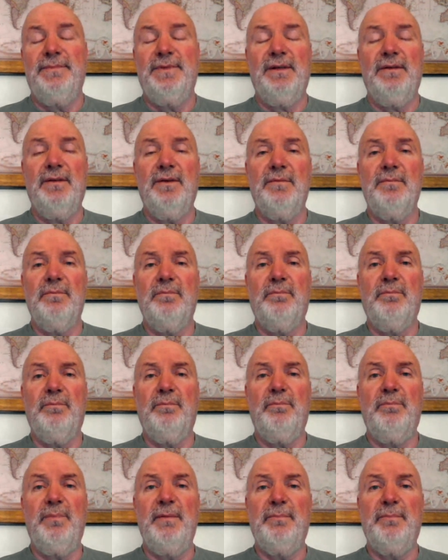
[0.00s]
well, they've
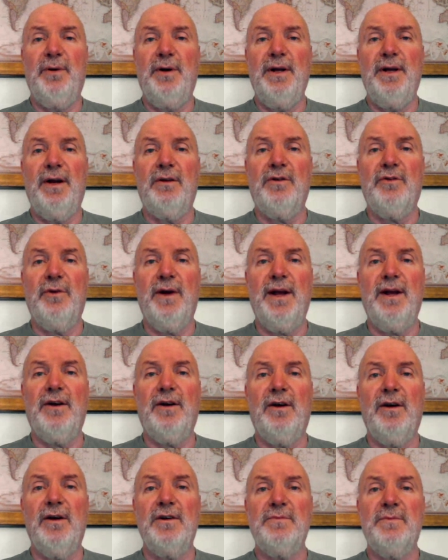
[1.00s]
been putting it on
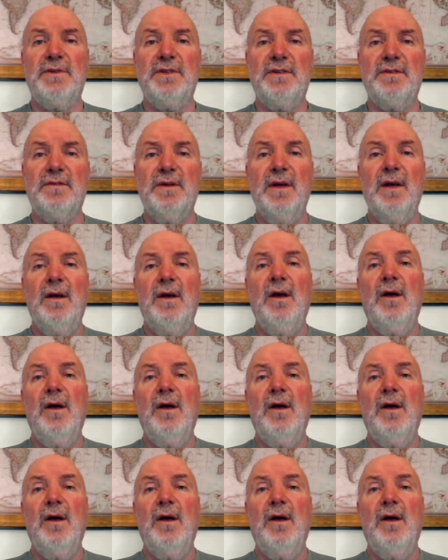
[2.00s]
credit cards, which is